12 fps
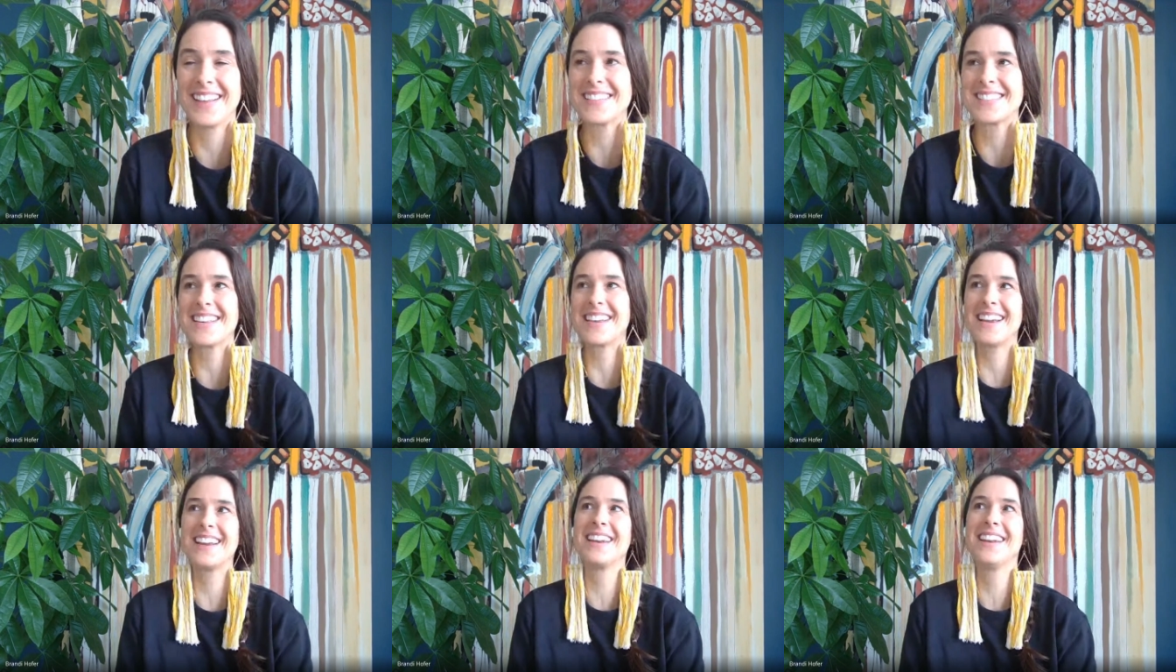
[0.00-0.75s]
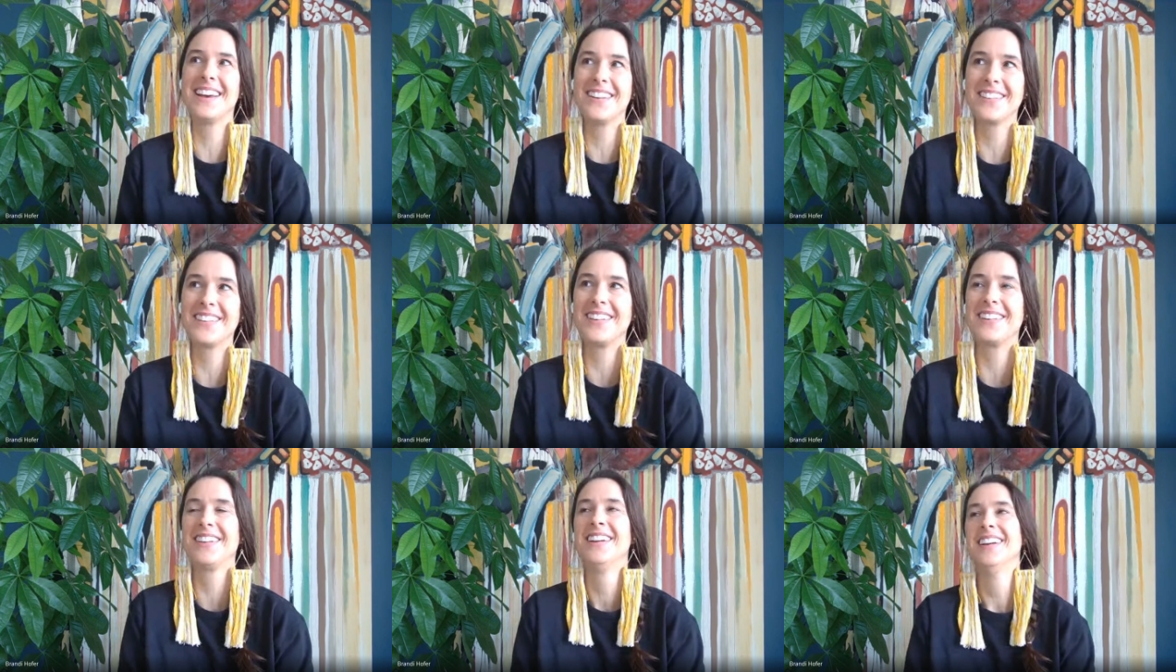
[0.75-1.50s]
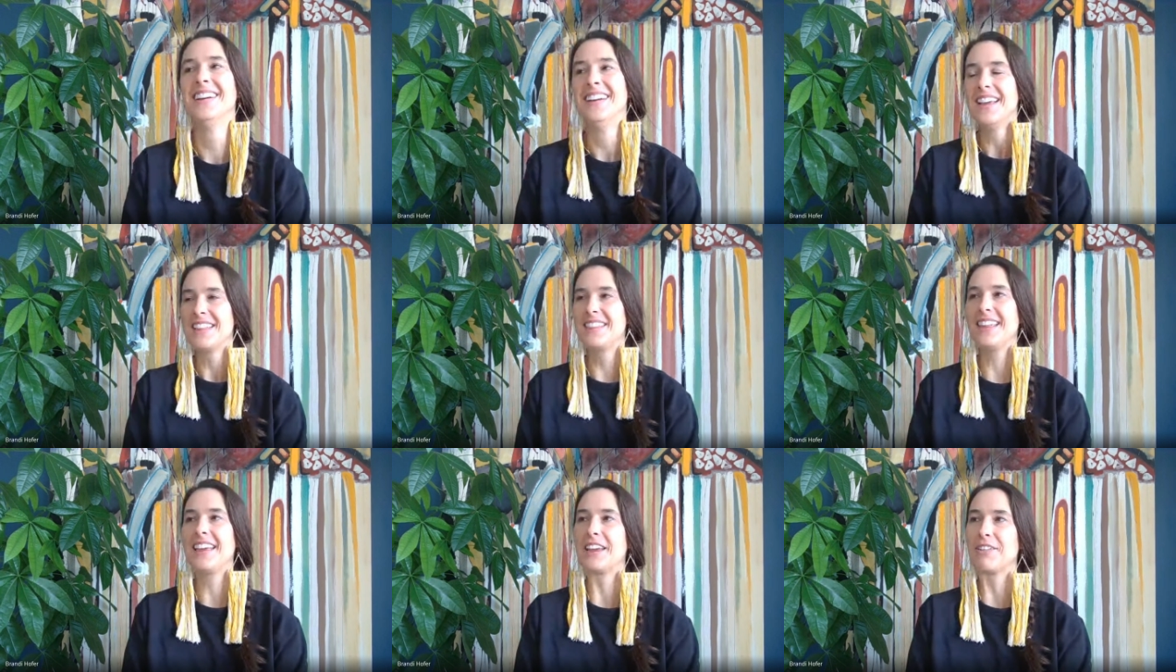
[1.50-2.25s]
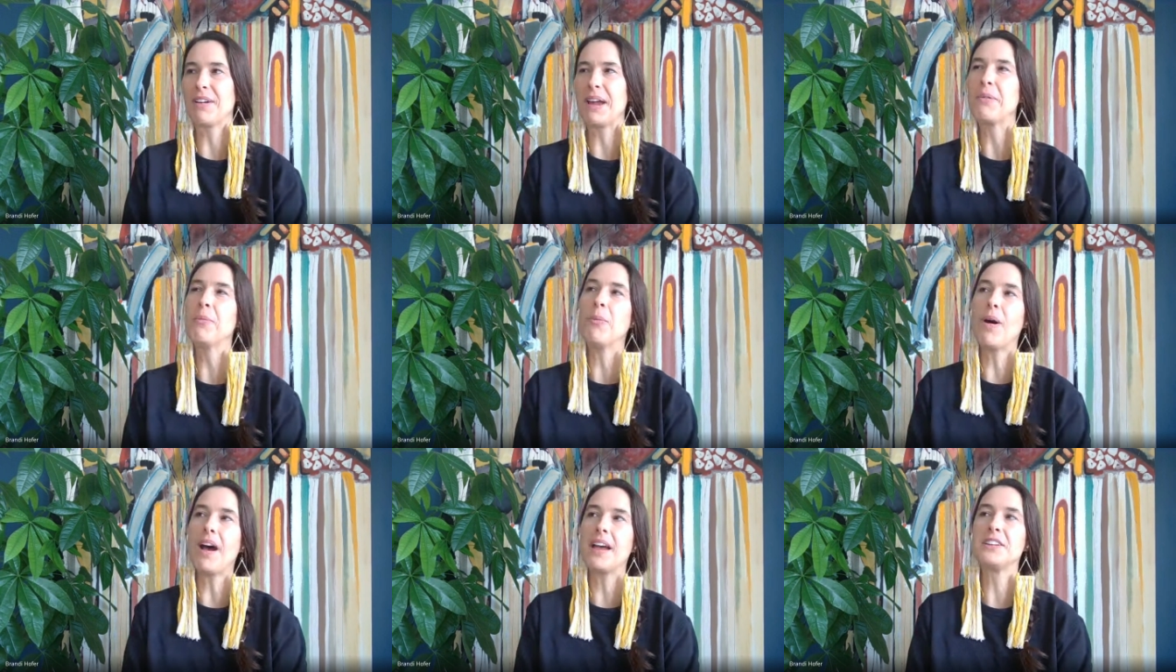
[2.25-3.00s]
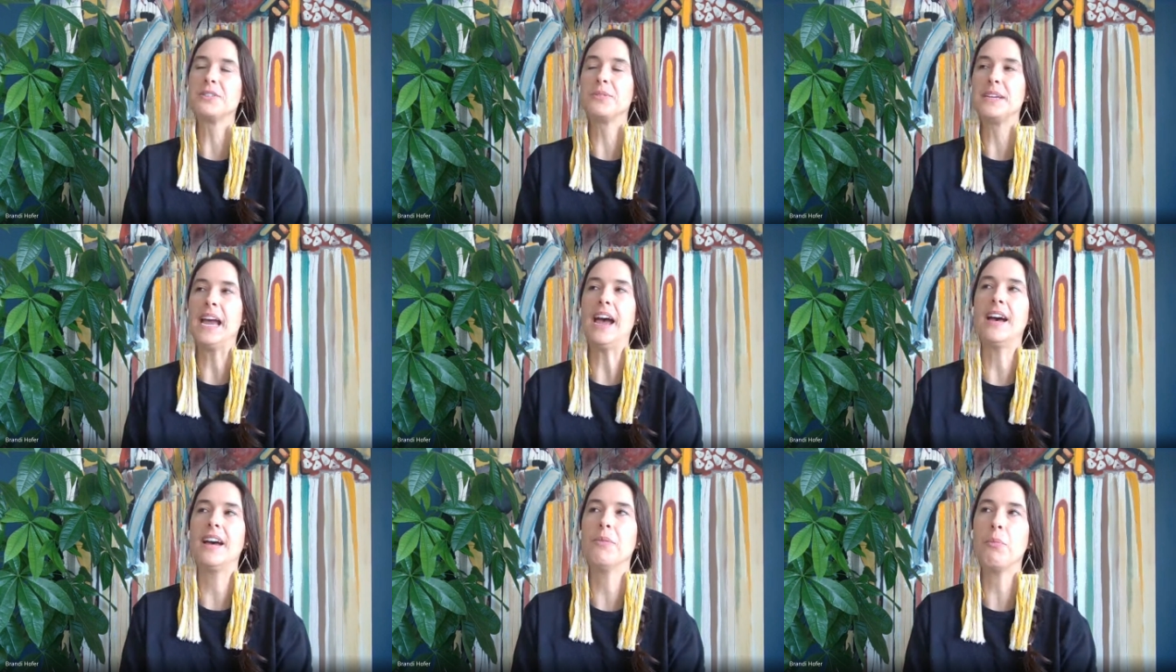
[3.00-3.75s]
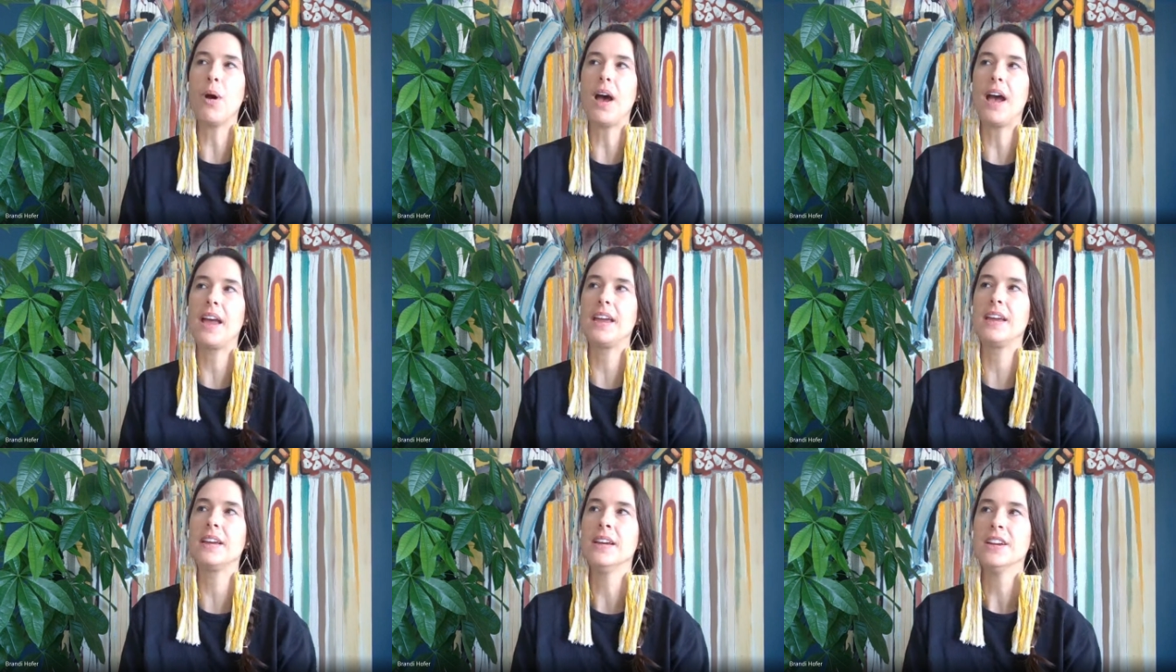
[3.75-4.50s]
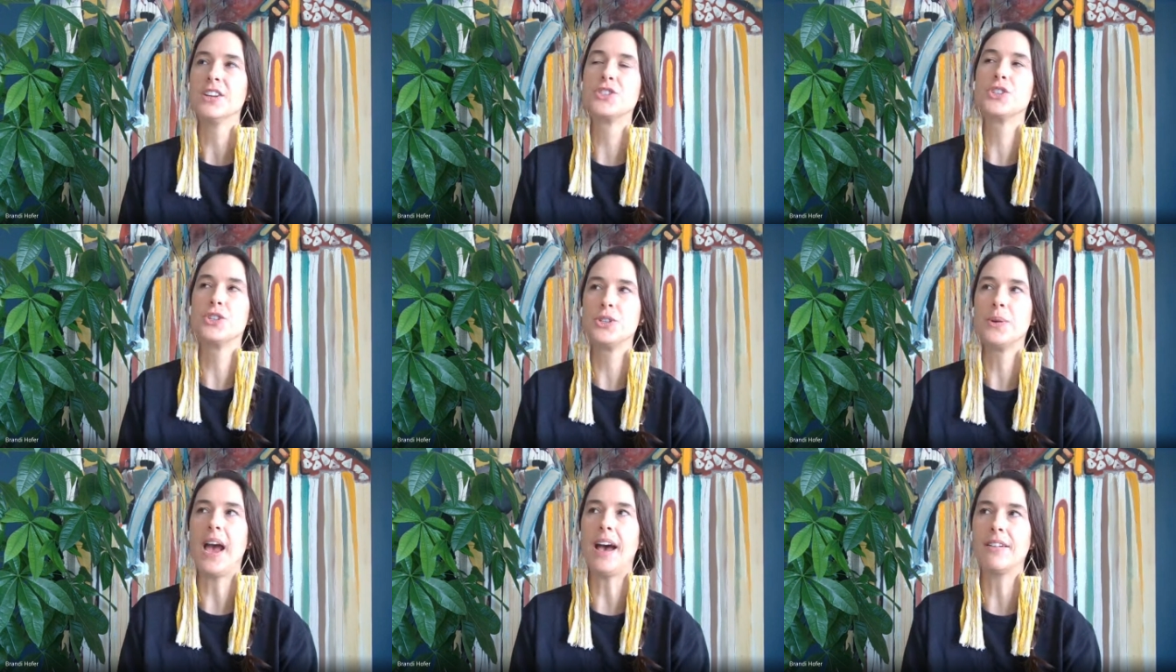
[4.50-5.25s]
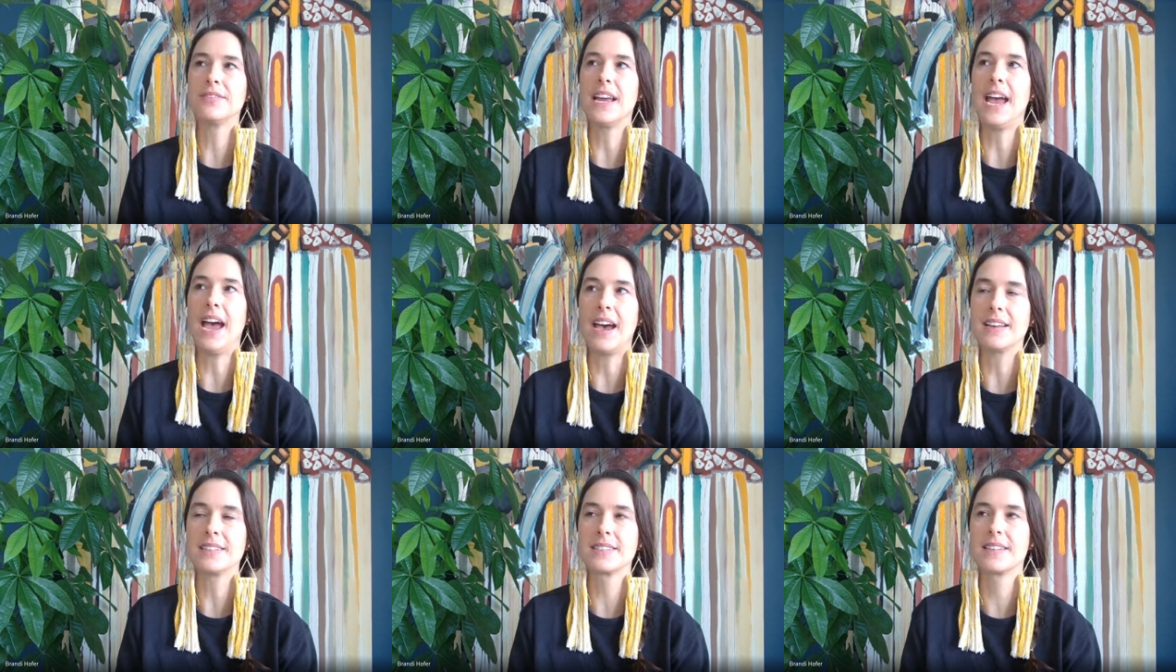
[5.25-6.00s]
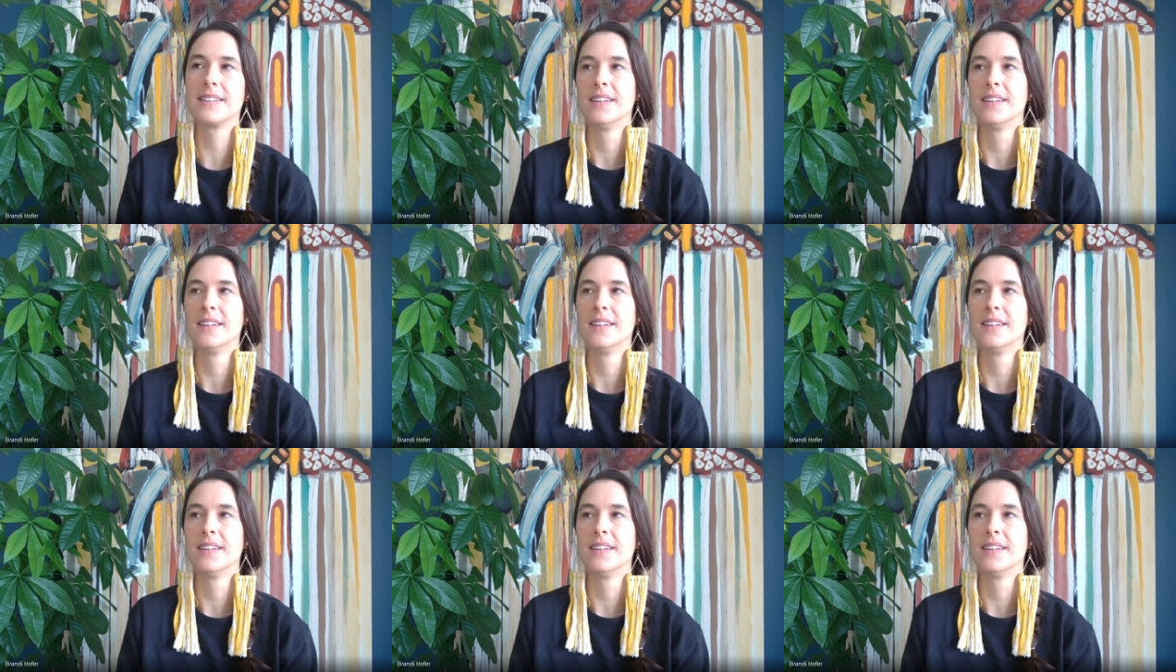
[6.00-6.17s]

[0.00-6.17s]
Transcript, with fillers: that's like another thing, right? Why do we have why should you have to ask?